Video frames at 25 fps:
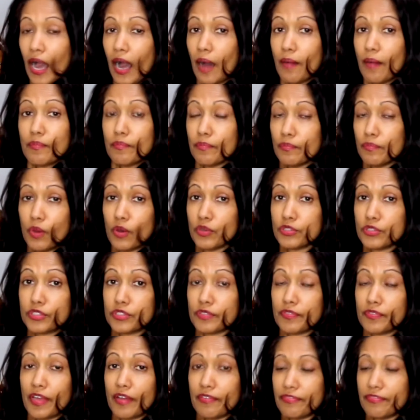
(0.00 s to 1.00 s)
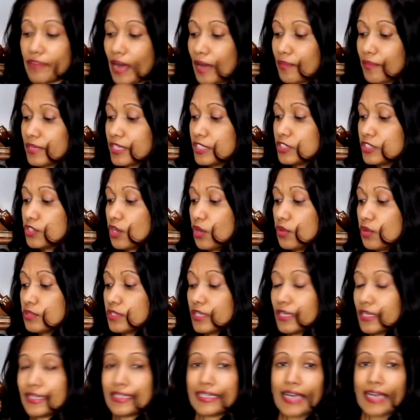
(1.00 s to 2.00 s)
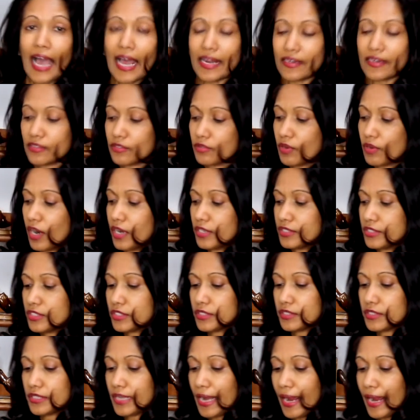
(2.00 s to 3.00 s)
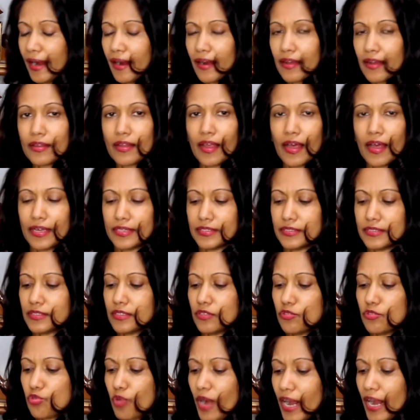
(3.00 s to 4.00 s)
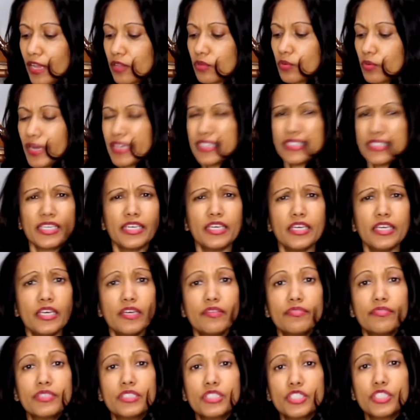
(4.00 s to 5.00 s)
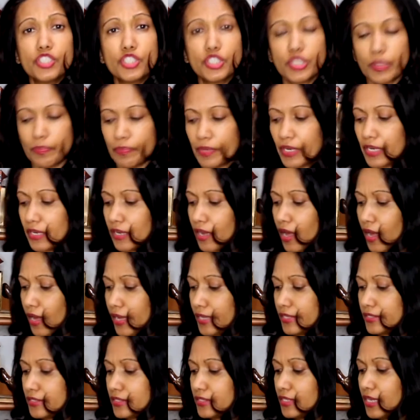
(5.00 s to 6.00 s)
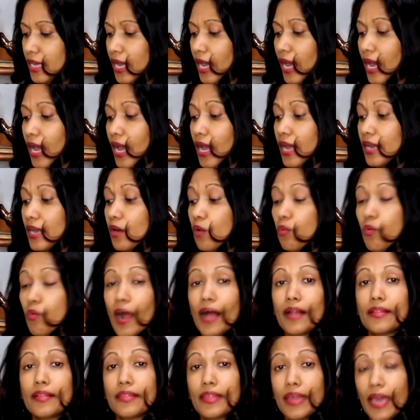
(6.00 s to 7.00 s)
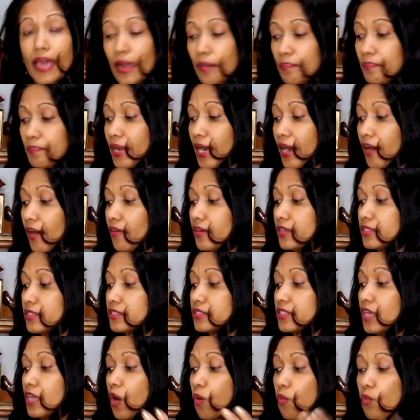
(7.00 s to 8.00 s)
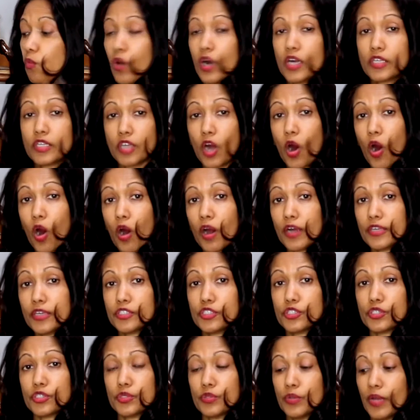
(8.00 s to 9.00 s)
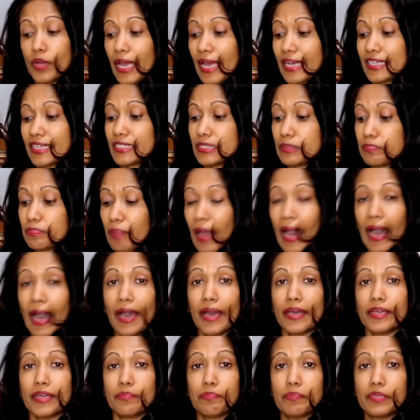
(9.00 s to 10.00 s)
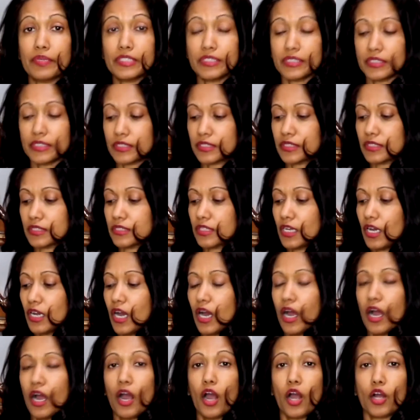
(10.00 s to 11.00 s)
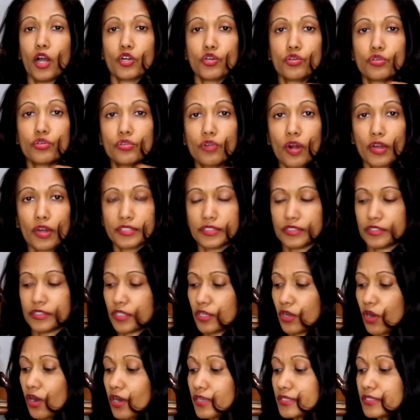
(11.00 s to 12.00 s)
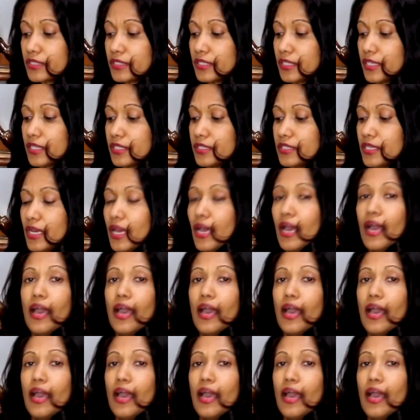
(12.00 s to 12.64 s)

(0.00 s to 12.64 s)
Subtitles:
Most of their families owned cattle ranches and airlines and railways, even shipping lines. Now, while their parents worked hard to expand businesses across the continent,